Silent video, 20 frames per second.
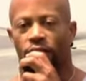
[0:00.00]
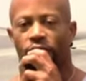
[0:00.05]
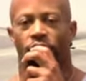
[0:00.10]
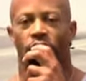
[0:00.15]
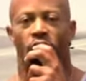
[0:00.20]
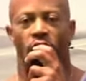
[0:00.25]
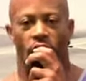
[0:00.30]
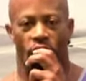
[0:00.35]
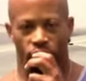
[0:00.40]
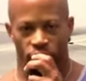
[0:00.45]

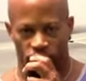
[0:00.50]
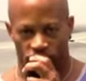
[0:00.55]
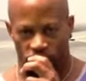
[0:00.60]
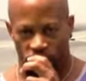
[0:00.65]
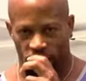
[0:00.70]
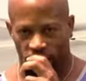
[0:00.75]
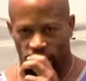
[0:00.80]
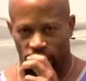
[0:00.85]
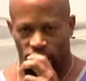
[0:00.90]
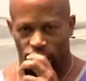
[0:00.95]
The other
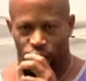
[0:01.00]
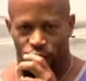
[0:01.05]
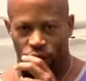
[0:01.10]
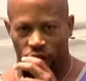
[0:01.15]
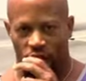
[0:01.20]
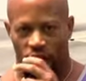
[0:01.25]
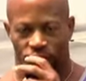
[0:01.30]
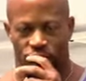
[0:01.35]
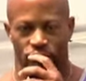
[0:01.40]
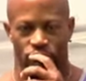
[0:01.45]
thing that you
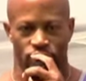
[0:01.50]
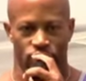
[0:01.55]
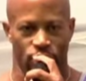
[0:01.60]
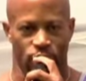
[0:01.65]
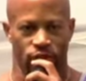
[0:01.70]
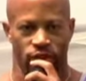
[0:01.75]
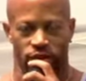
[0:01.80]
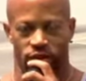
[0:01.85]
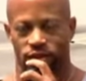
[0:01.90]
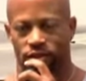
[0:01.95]
have to
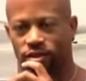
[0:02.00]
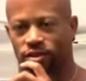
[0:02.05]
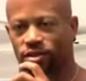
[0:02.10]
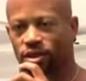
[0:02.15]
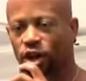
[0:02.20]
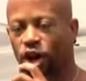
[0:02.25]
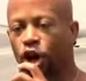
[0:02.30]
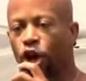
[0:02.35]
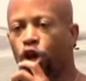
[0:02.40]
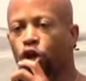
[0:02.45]
do is,
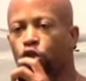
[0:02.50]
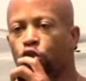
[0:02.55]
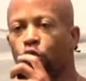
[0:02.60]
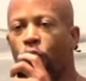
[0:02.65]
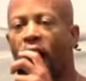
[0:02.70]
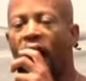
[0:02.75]
you